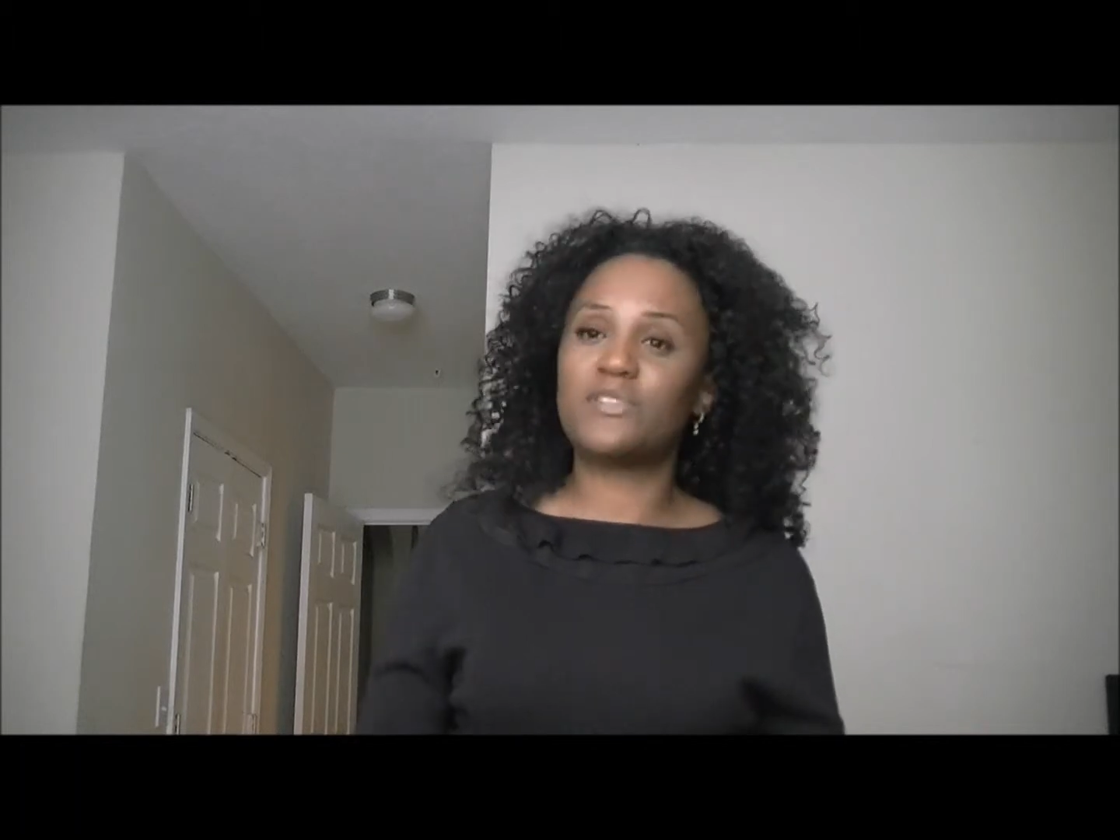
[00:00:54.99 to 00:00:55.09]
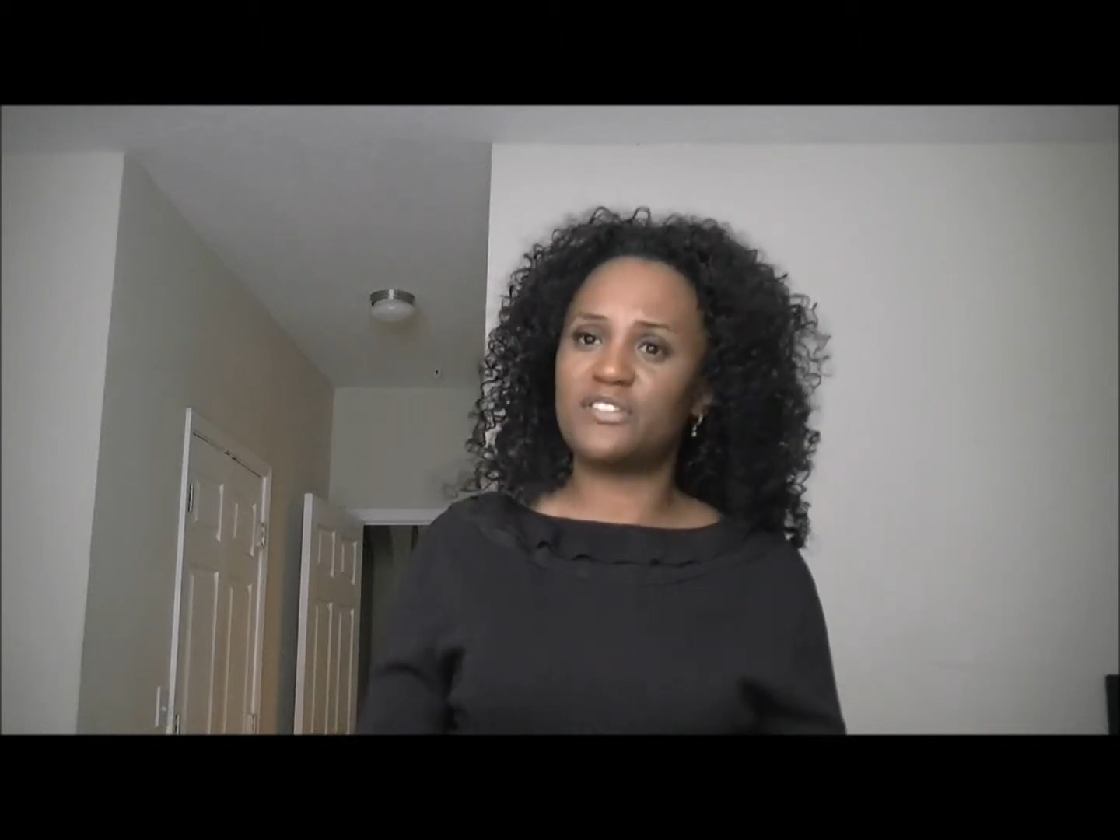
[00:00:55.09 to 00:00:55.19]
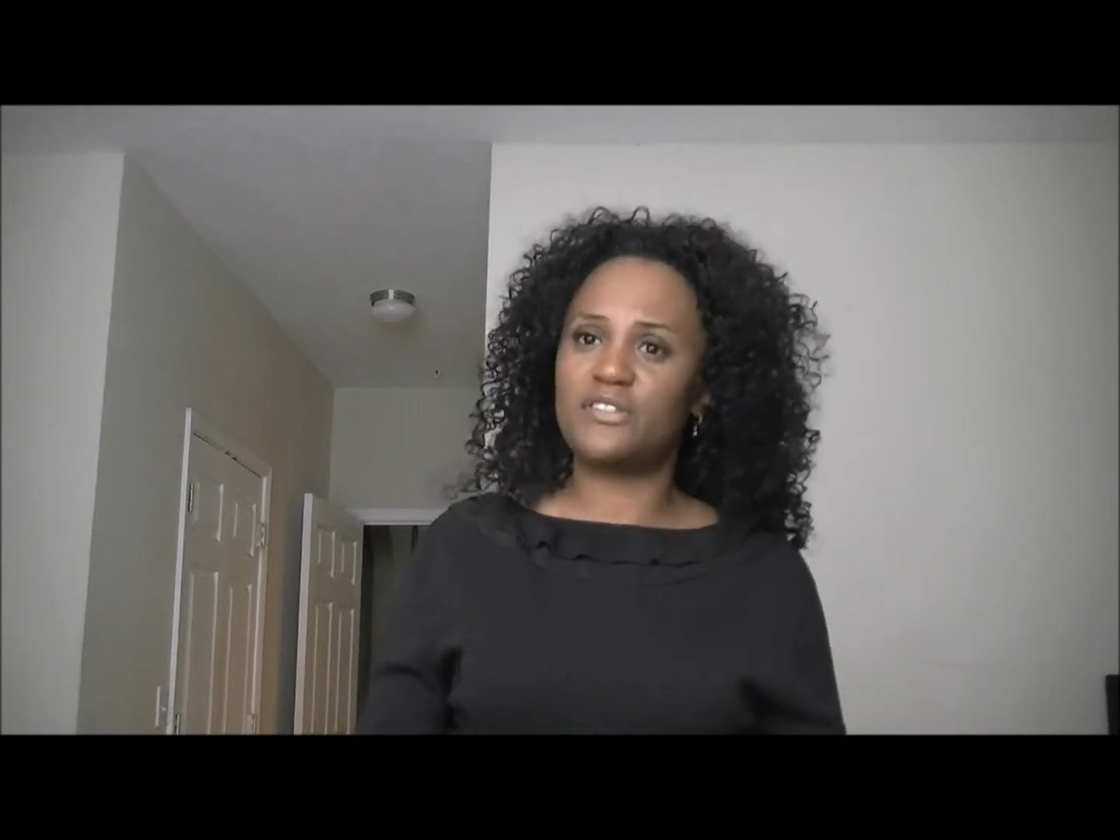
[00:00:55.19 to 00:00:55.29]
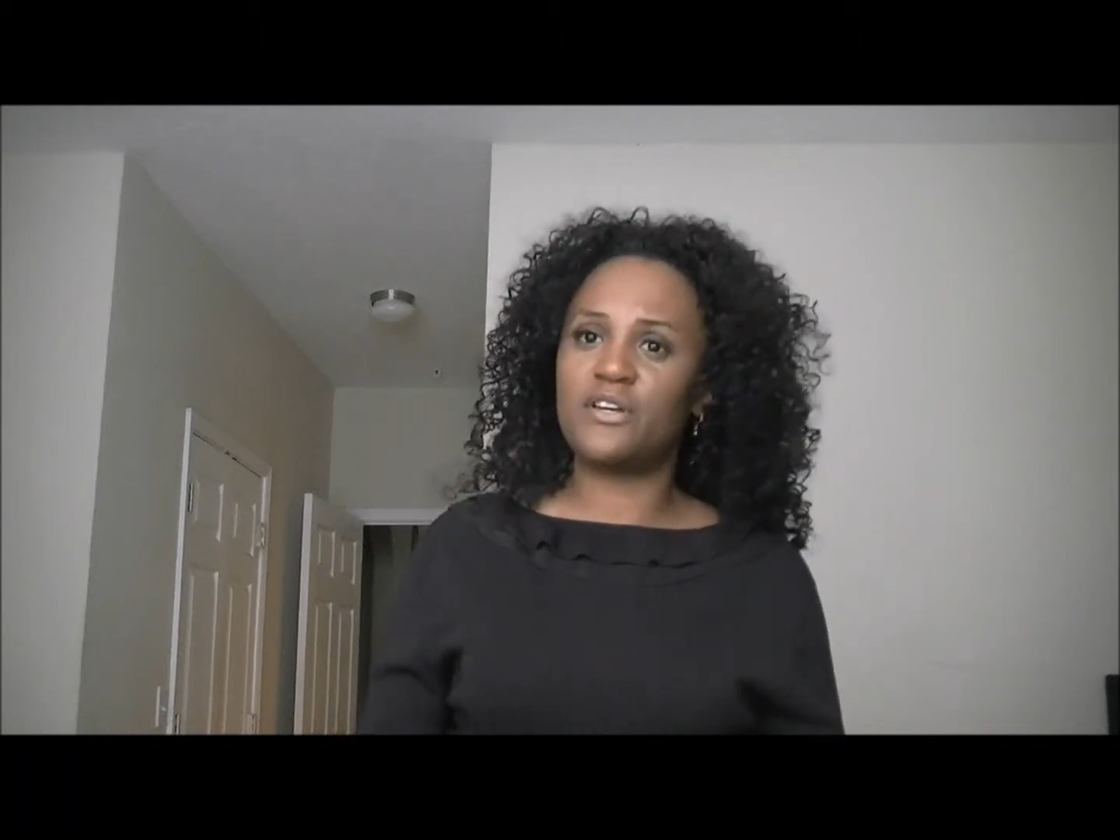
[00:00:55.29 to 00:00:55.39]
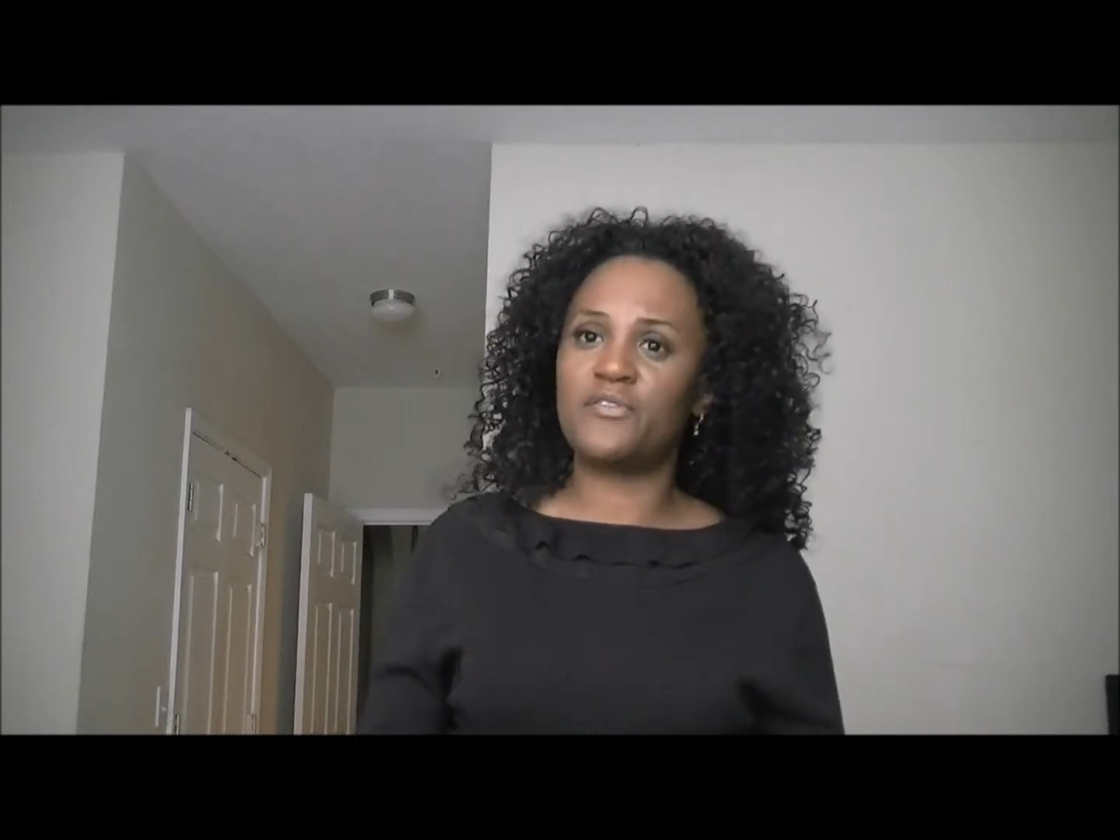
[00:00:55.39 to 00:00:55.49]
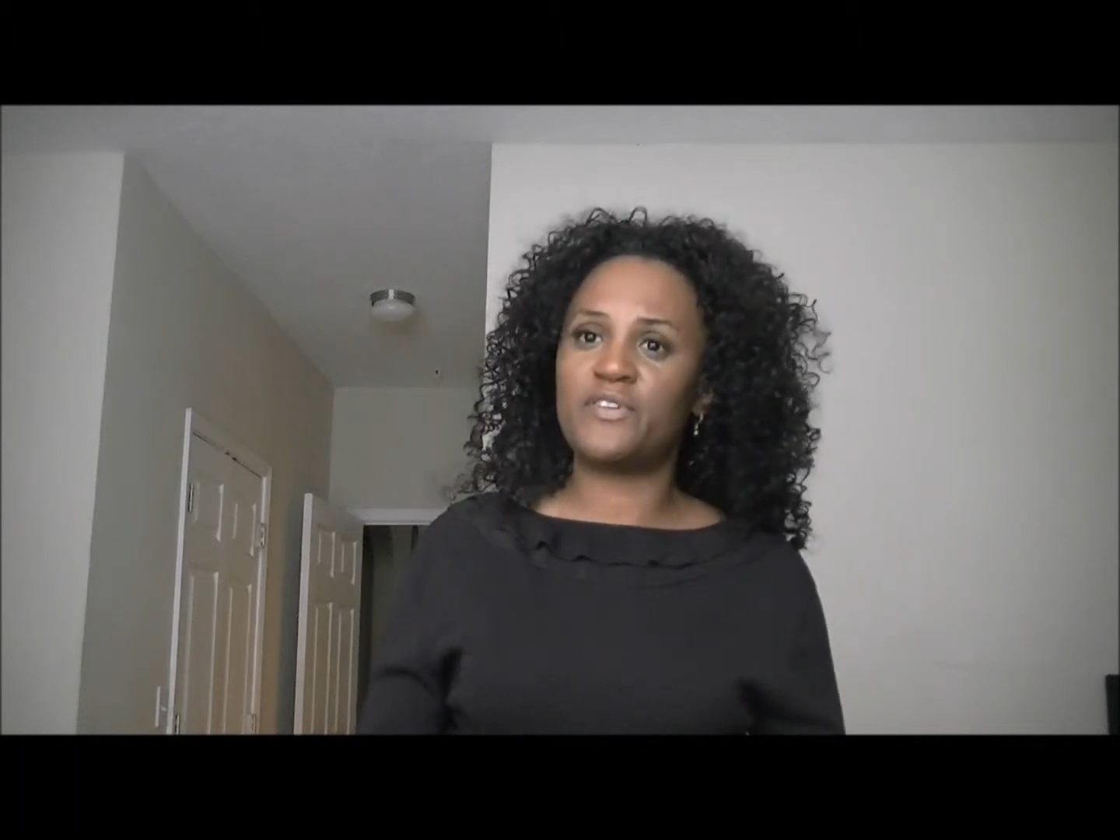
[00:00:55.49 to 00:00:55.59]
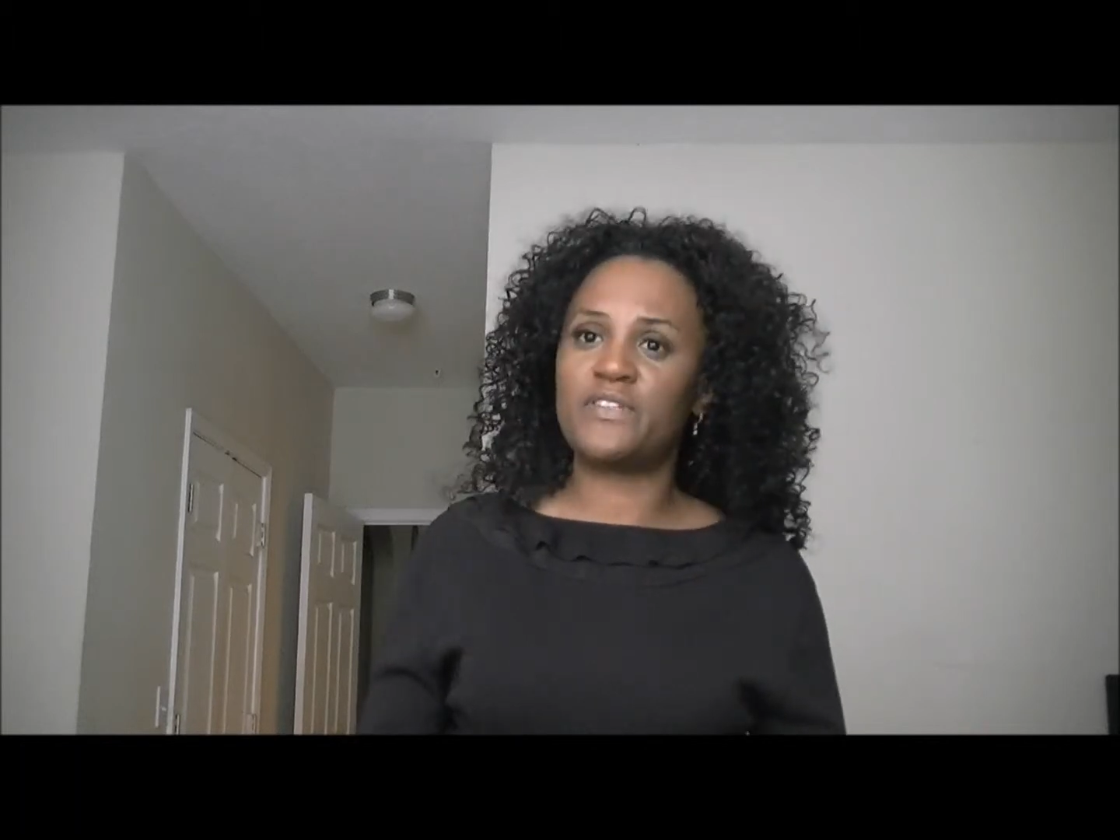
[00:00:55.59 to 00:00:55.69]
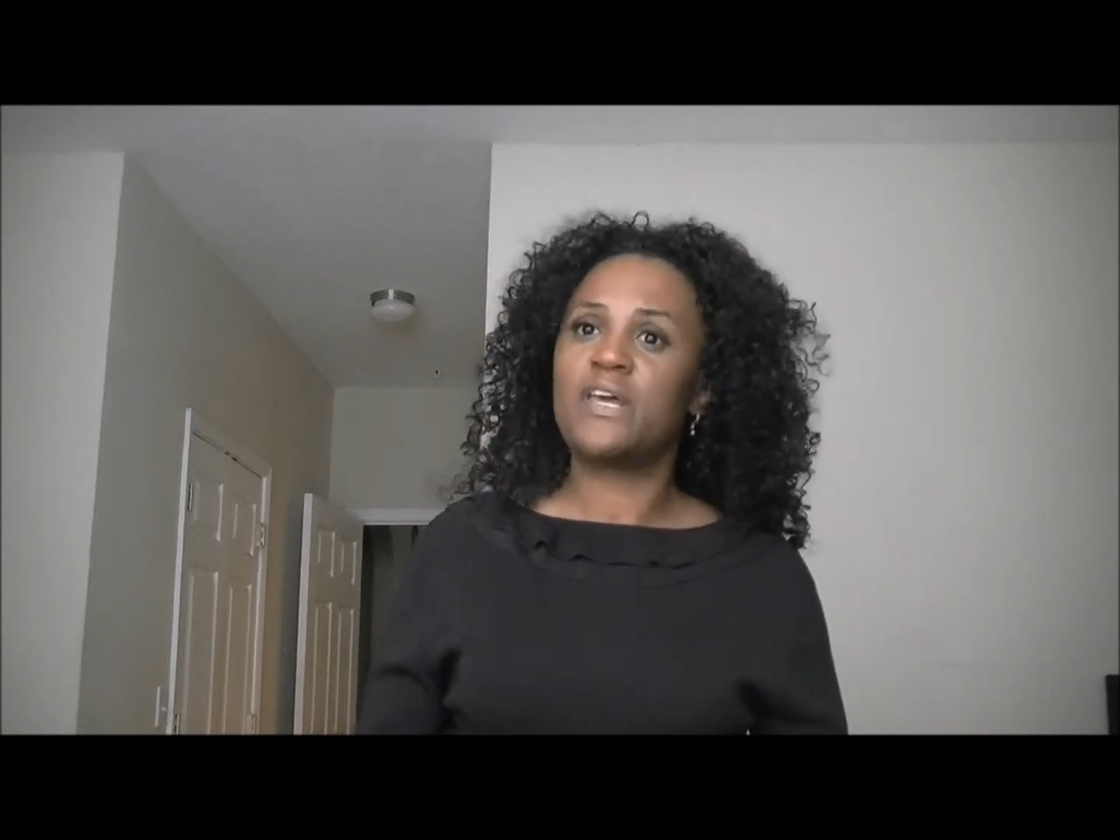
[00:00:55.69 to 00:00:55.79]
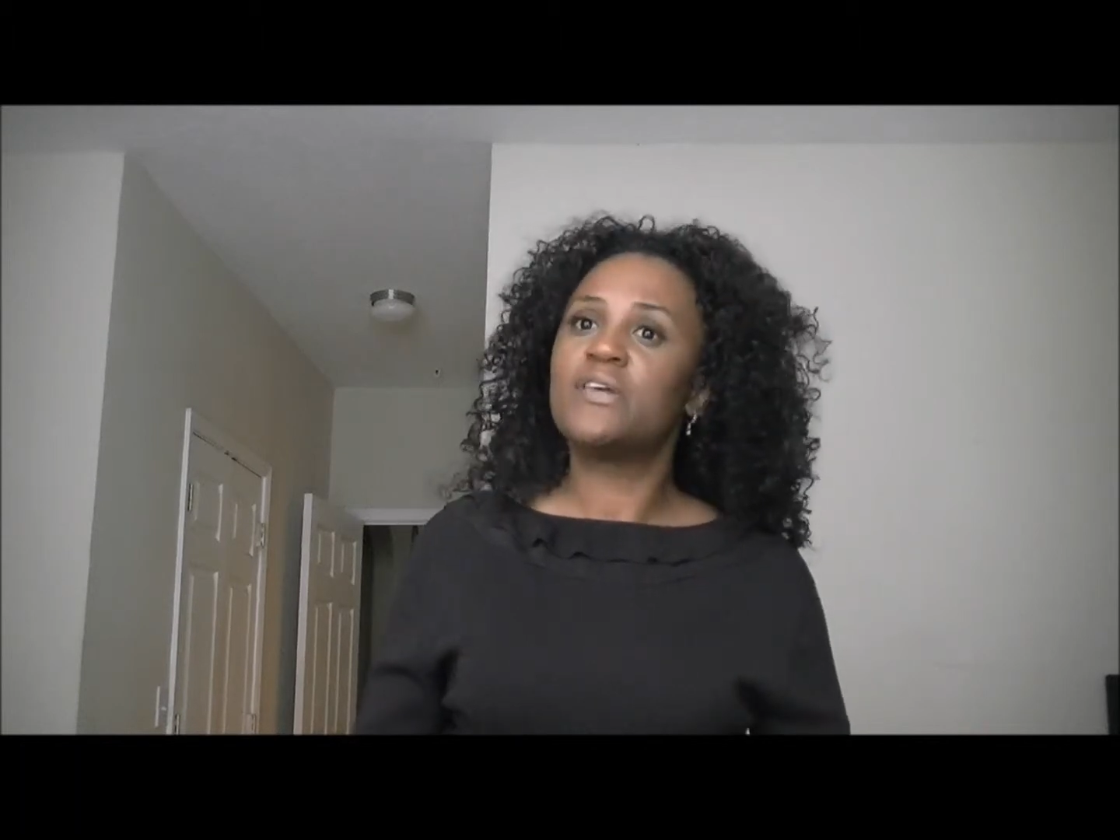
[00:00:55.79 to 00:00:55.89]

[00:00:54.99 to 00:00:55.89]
to surface